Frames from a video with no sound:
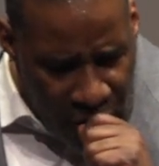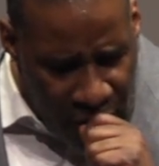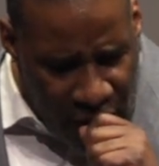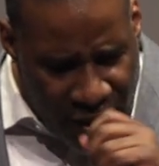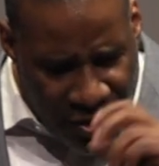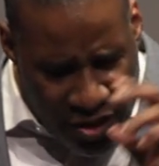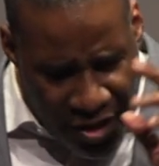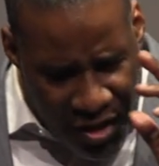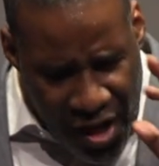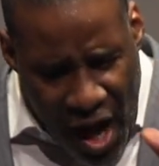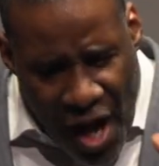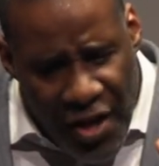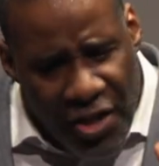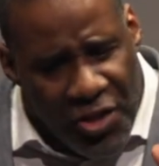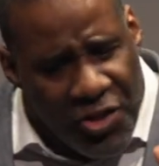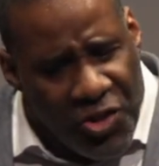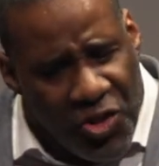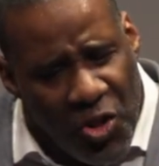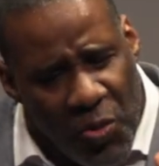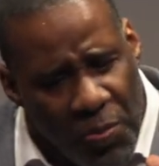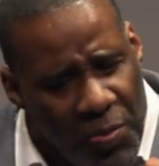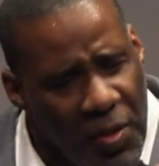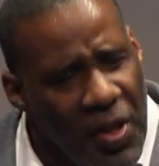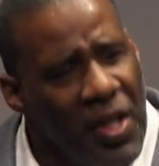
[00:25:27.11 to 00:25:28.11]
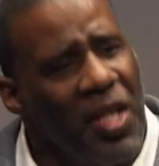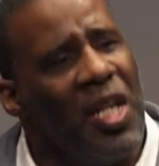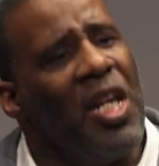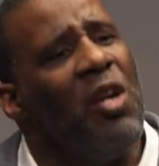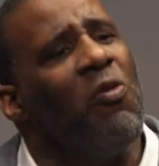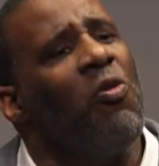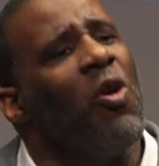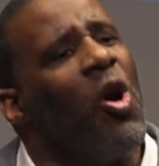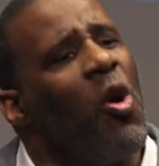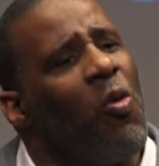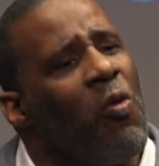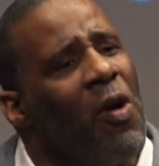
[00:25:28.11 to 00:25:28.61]
is not a
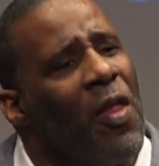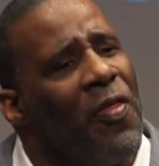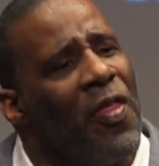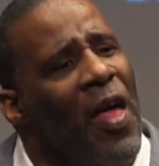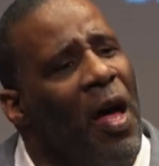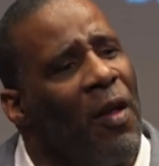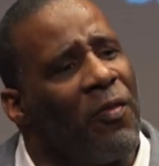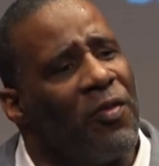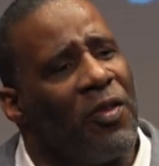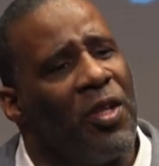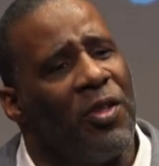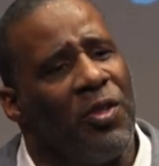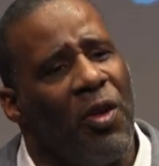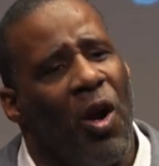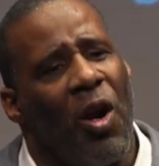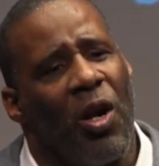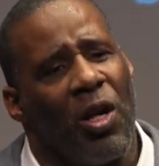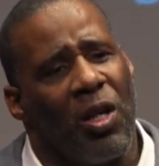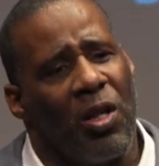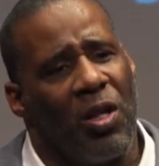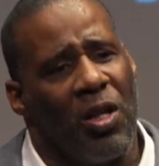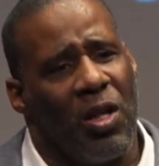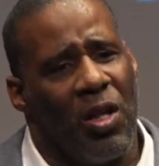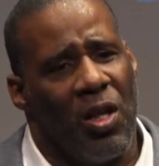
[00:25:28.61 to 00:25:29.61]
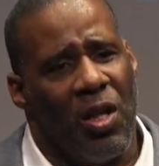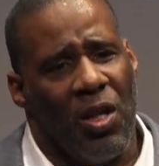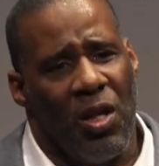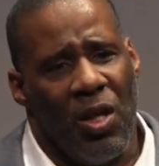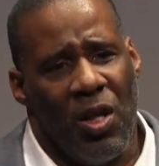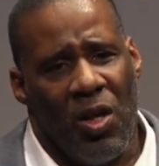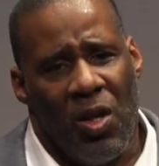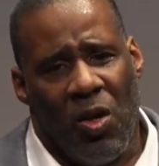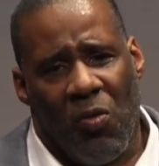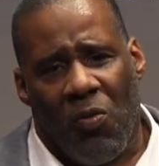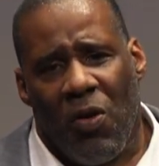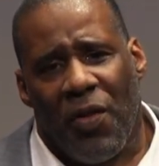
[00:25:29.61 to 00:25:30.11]
superhero without the dark,
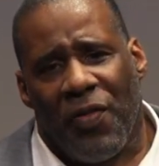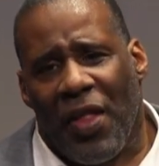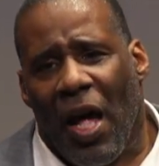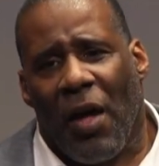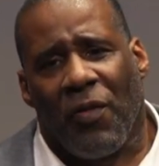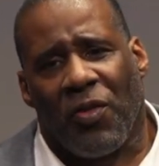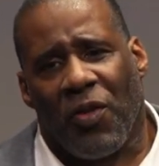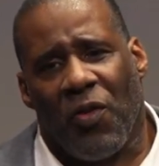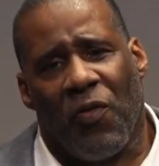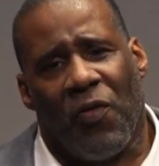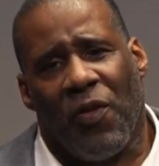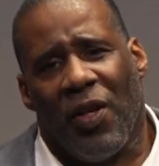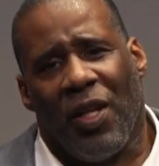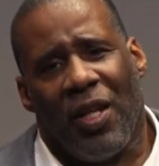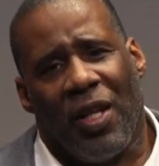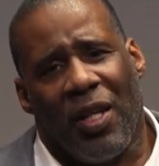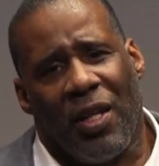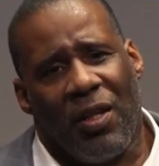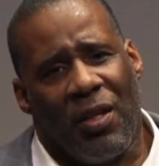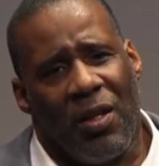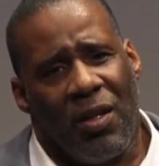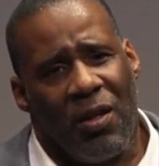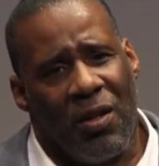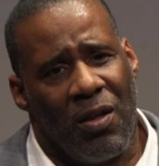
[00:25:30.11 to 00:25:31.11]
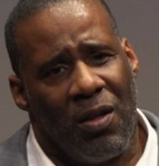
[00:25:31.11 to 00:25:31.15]
without the villain.